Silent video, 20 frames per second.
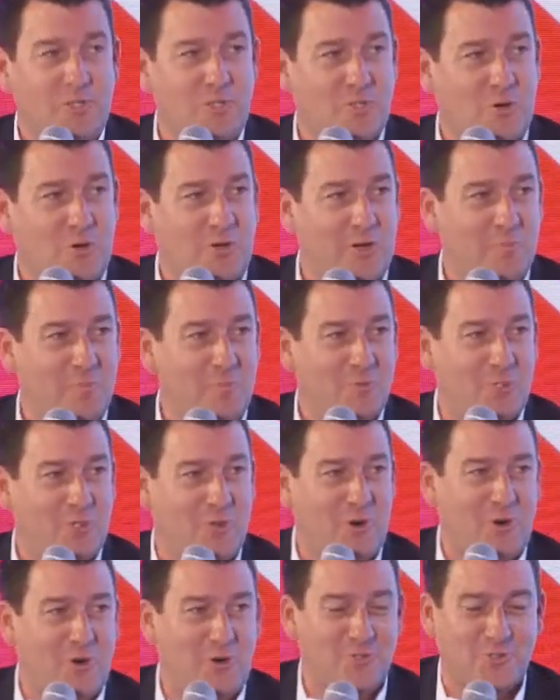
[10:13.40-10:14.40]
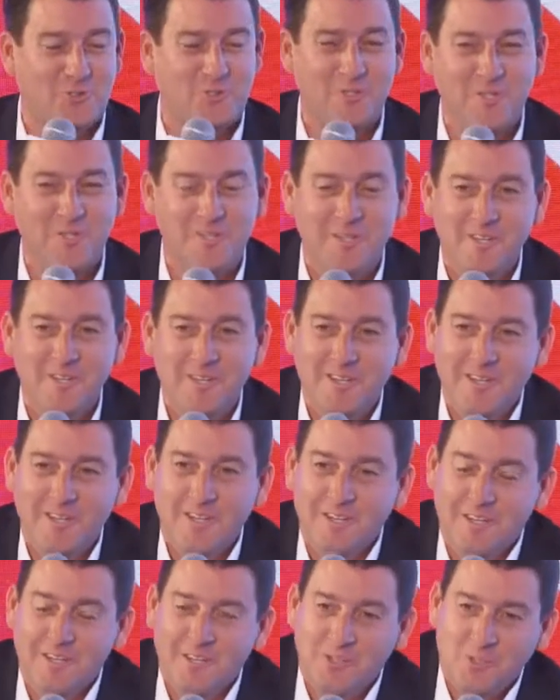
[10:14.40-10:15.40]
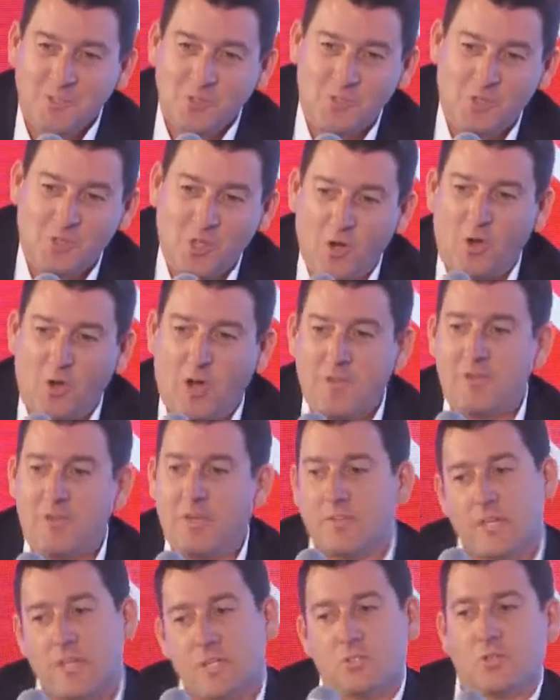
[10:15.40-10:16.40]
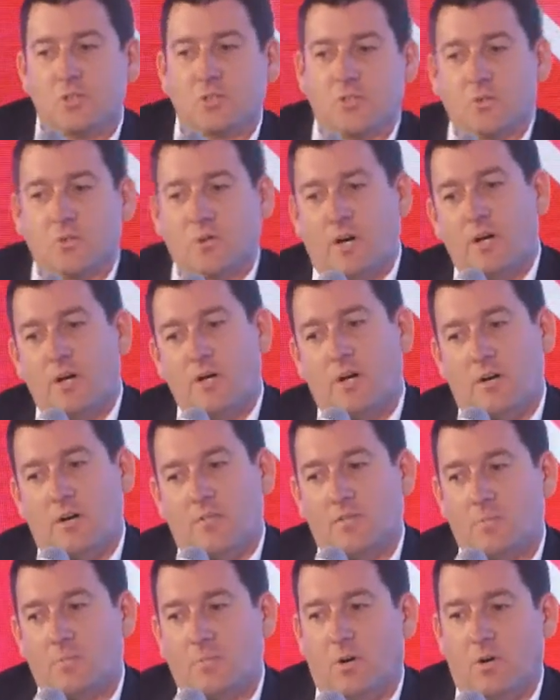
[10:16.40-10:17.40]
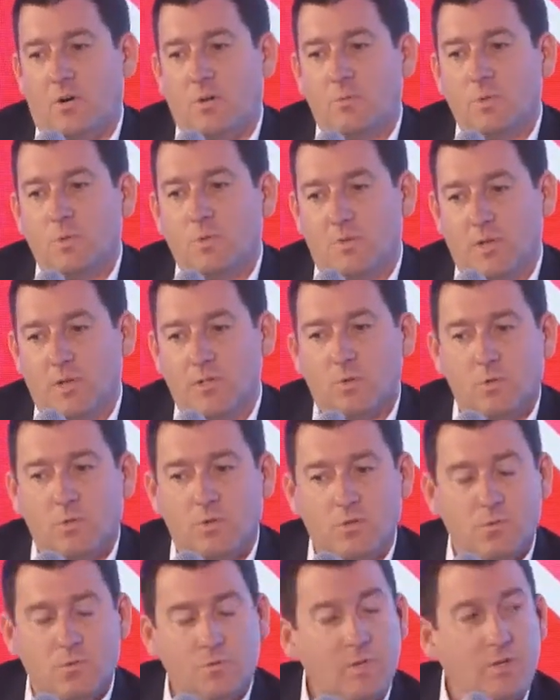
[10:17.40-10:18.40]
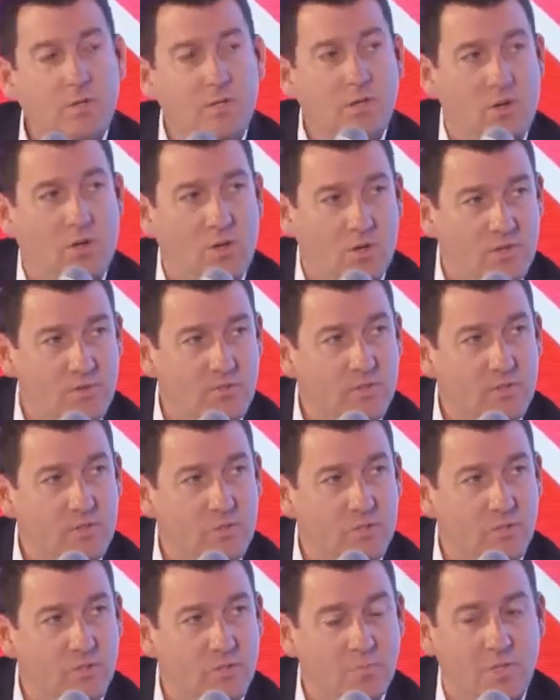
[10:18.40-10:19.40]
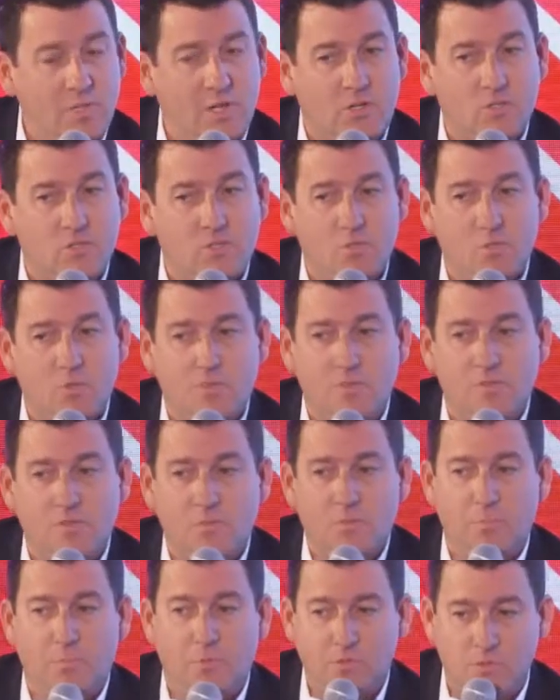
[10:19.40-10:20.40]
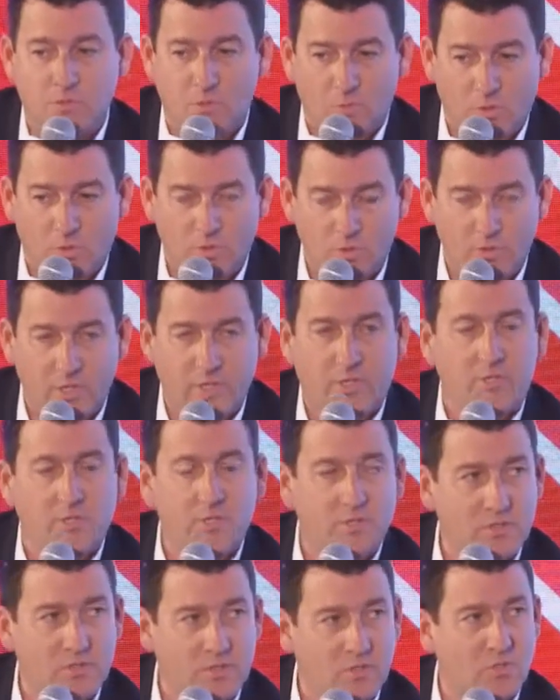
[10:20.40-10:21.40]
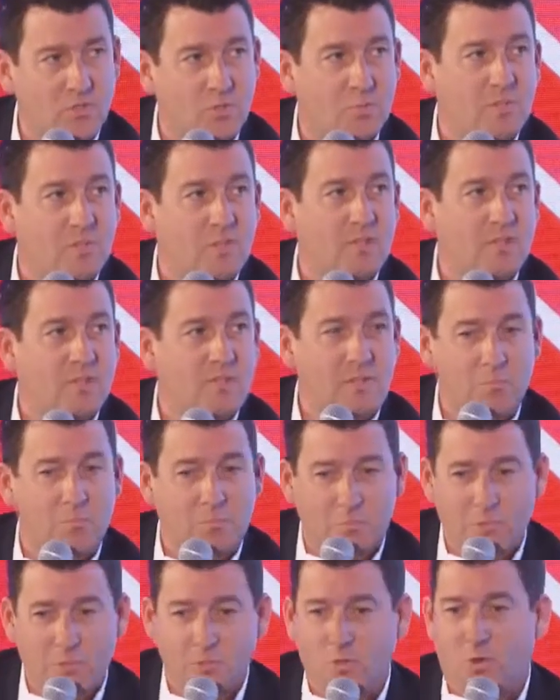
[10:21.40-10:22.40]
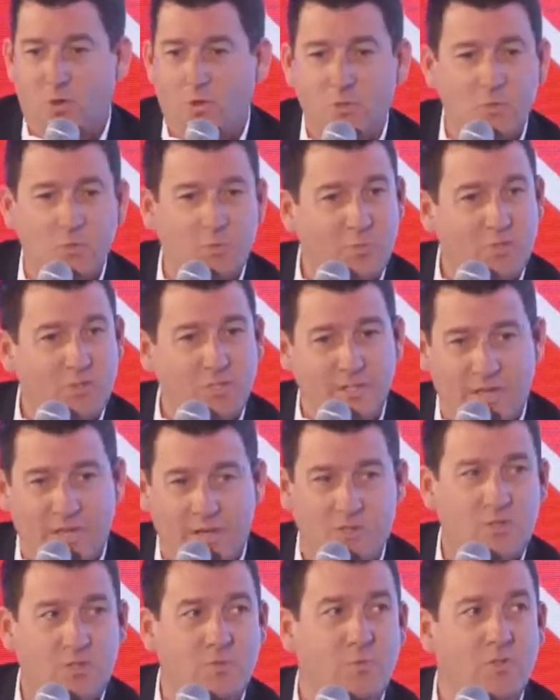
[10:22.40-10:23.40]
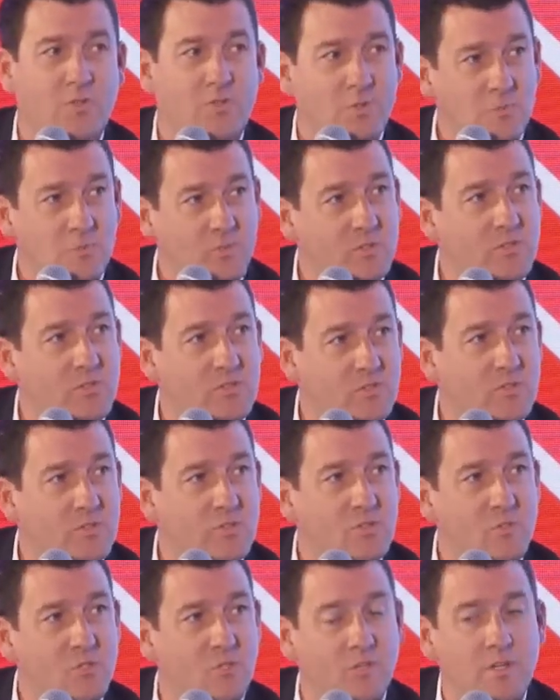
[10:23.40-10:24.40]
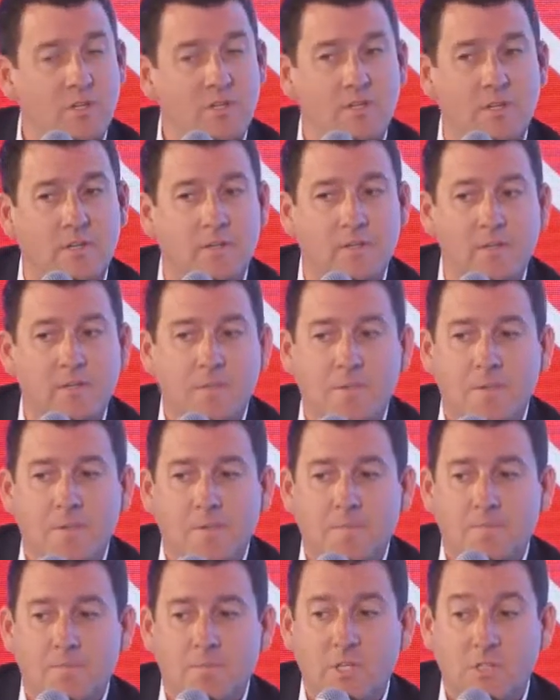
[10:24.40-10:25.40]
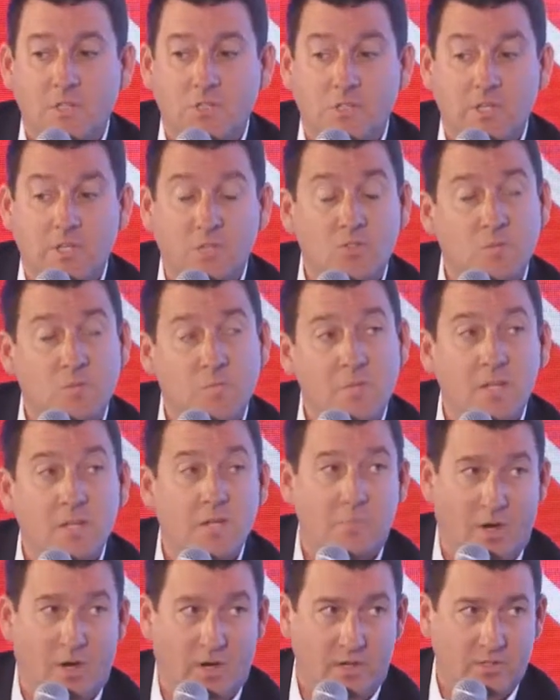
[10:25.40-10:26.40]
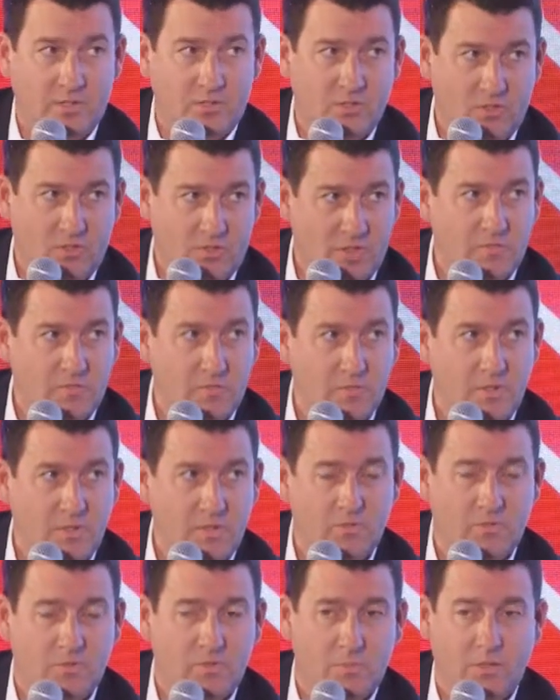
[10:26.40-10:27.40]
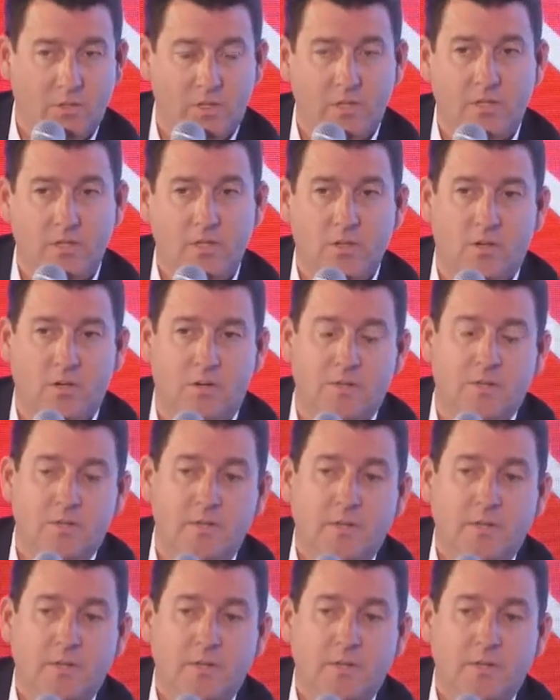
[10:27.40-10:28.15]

autonomous cars. So I think they took their eye off the ball, we've had to work really hard this year to make sure that they put some more rigor and discipline and that all those brilliant algorithms into ensuring that these things are minimized. They'll never be completely gone.